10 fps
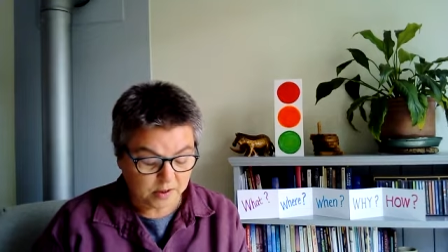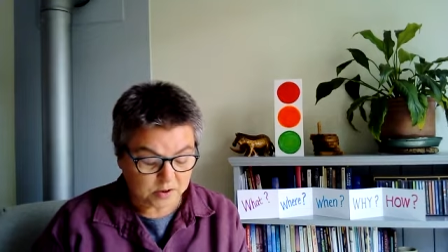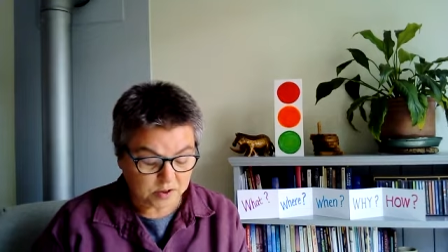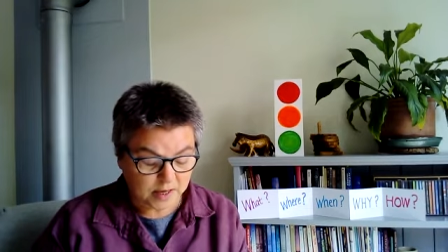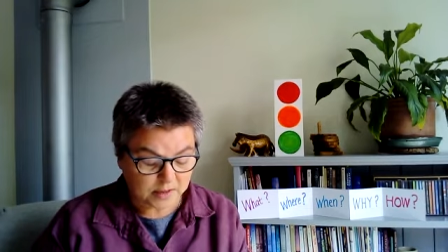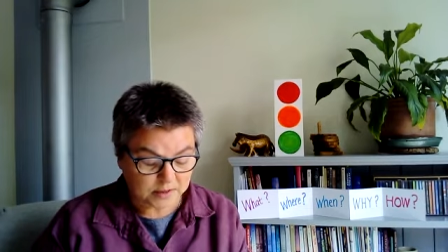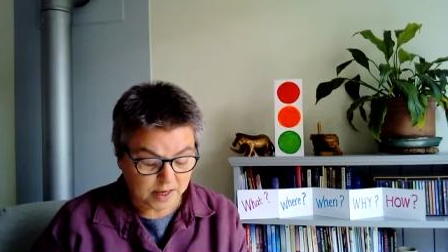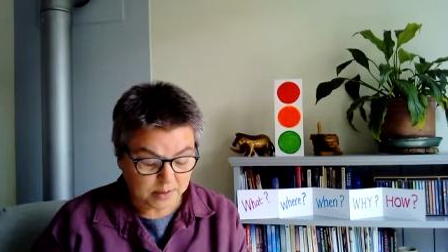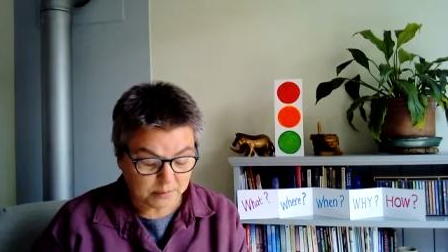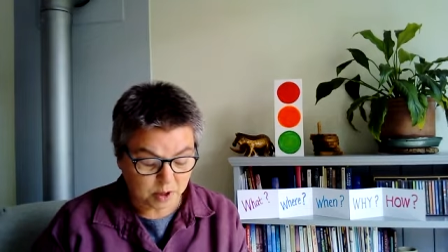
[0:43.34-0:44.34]
So that
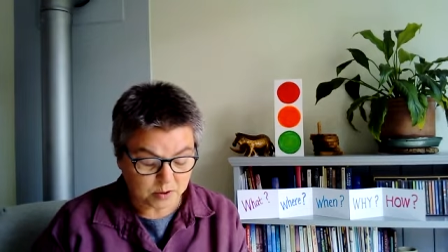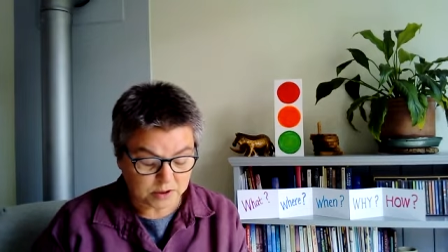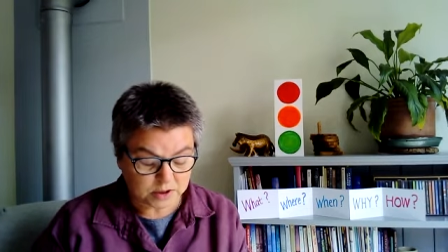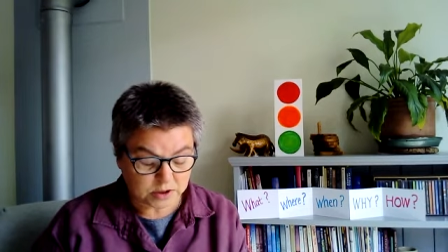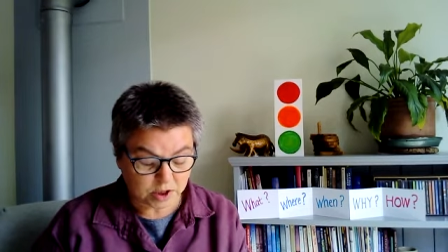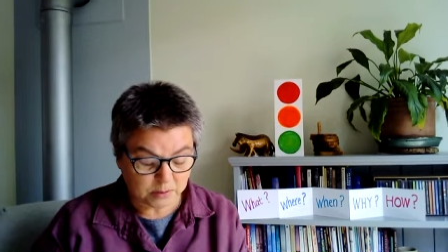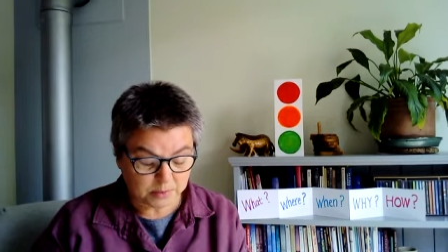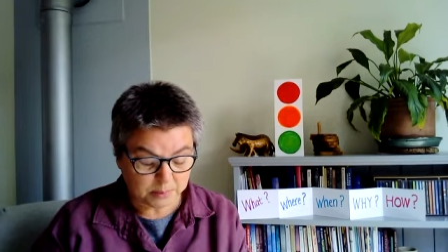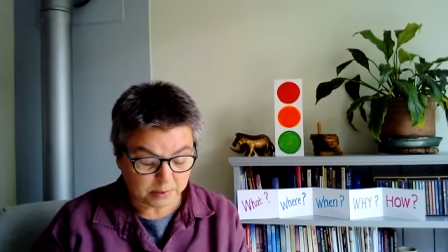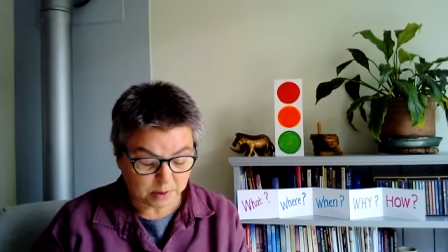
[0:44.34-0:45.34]
day Moses
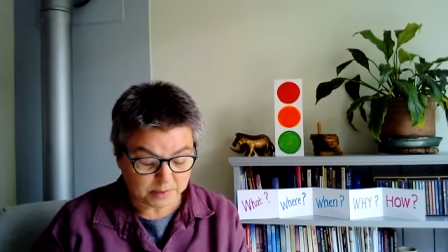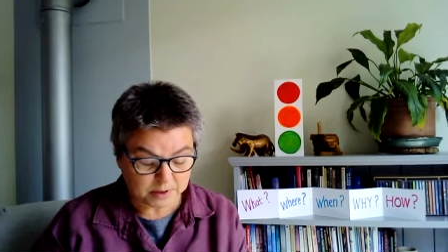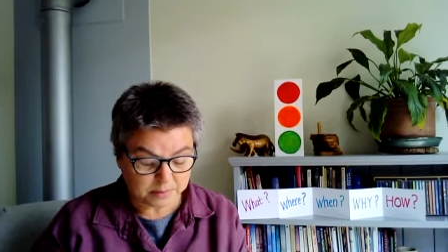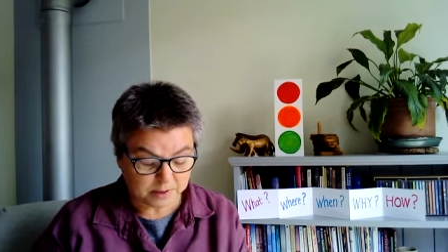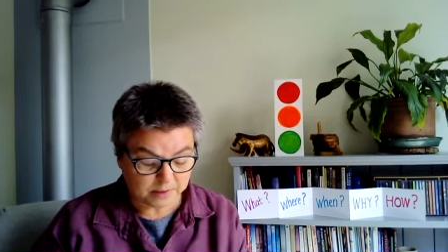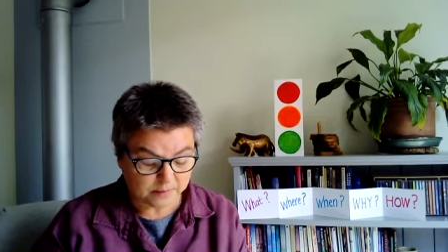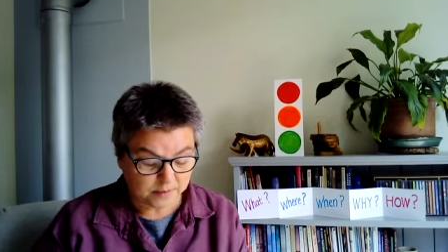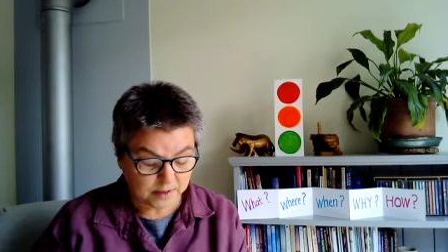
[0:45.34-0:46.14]
solemnly promised me,